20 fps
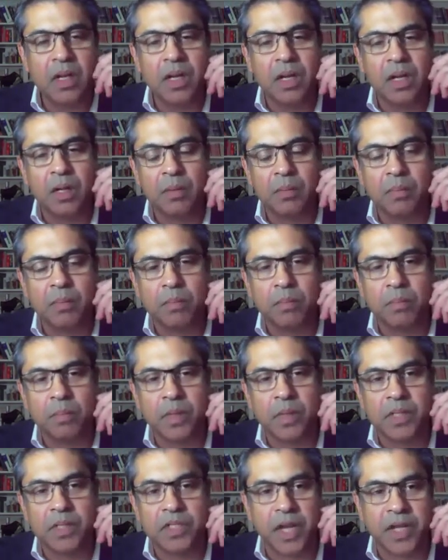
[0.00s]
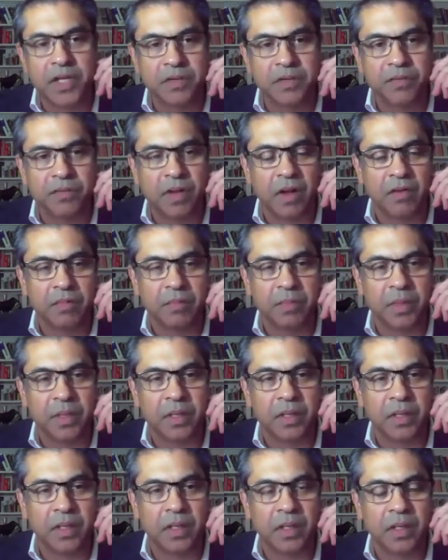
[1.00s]
a change of government
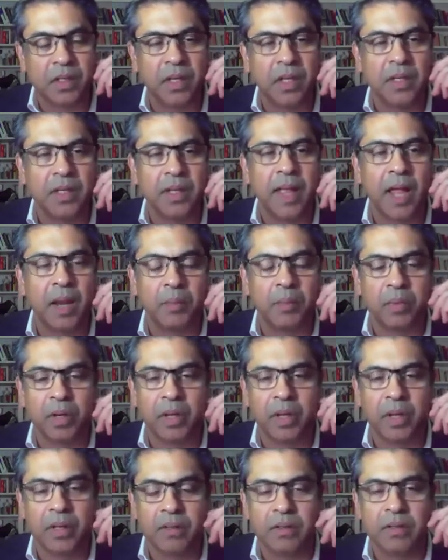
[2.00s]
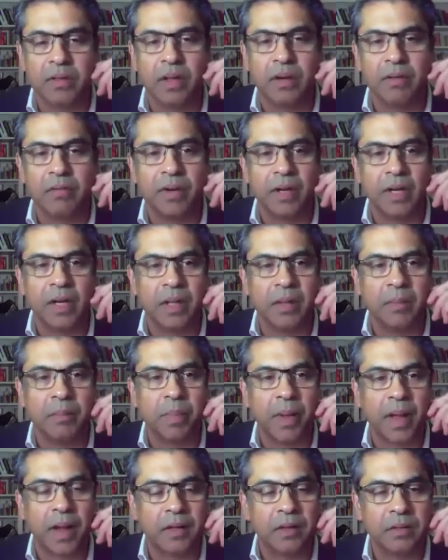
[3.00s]
in Canberra can really
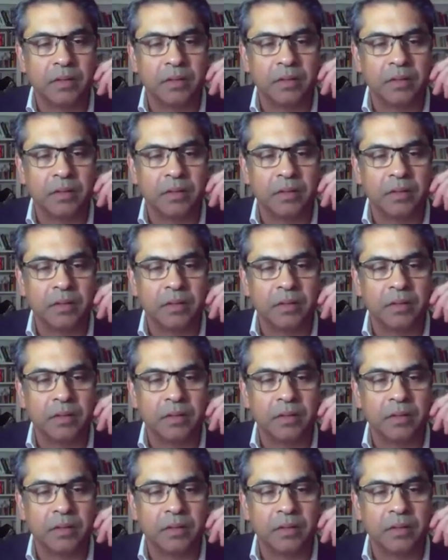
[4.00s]
impact